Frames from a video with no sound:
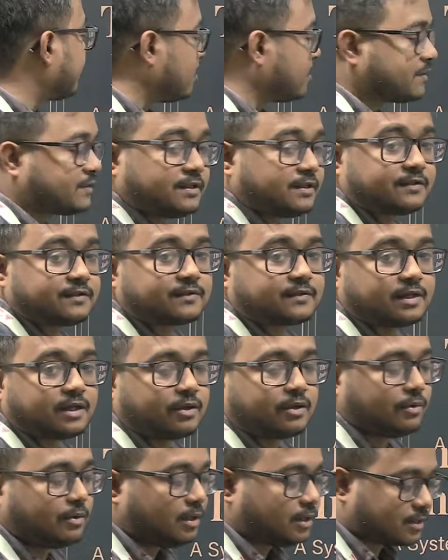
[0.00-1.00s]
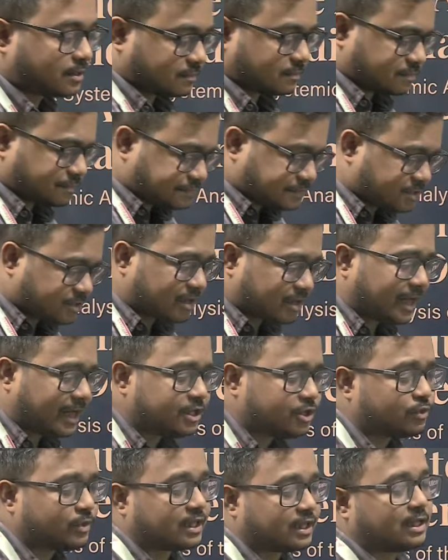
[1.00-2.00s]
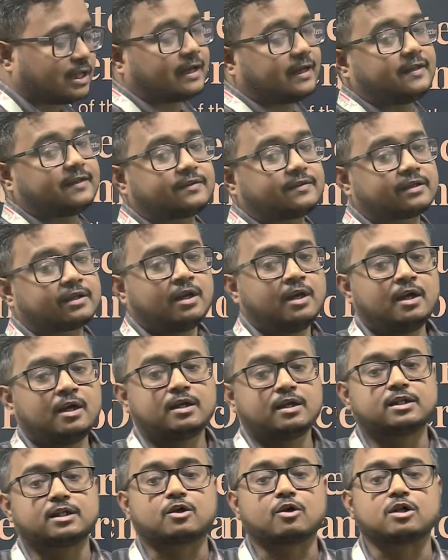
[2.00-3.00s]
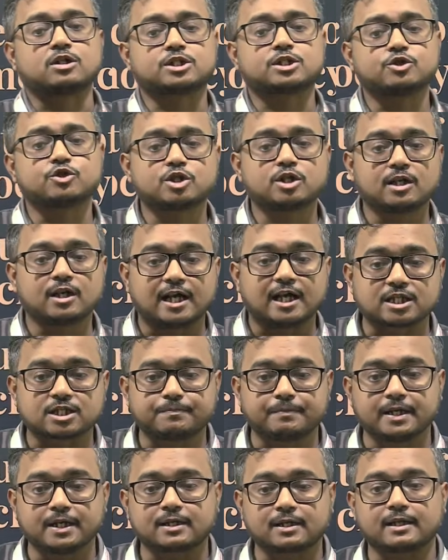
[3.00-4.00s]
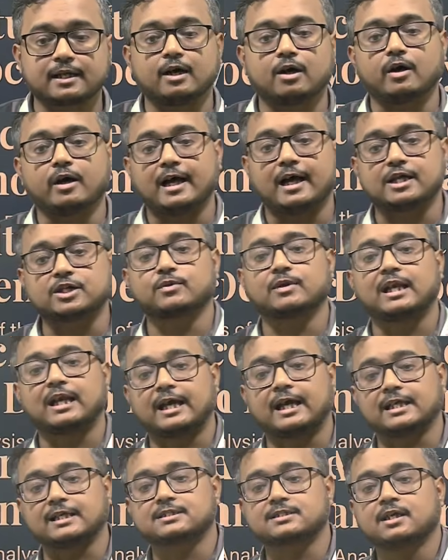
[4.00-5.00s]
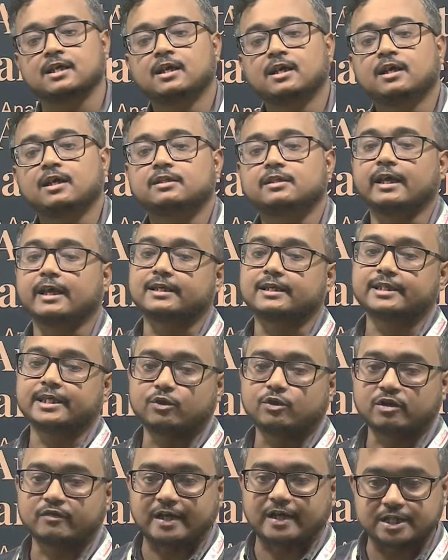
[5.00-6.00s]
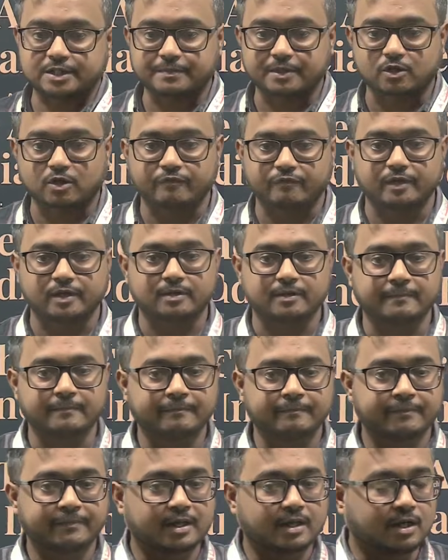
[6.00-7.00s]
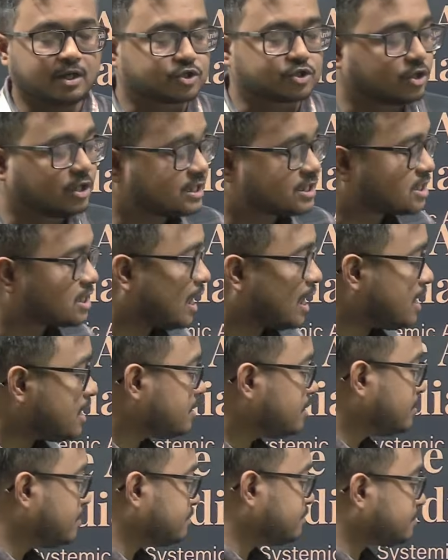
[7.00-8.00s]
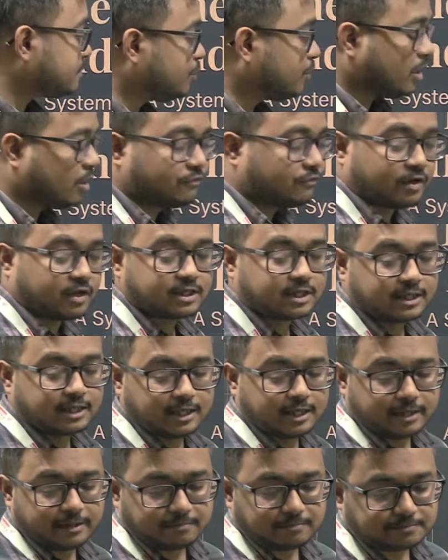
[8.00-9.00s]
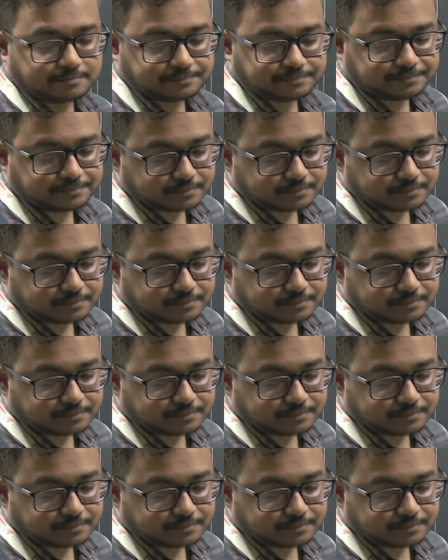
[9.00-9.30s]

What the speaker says: process and we'll try to analyze the constitutional aspect as well as the executive aspect of it. So let's start without further delay.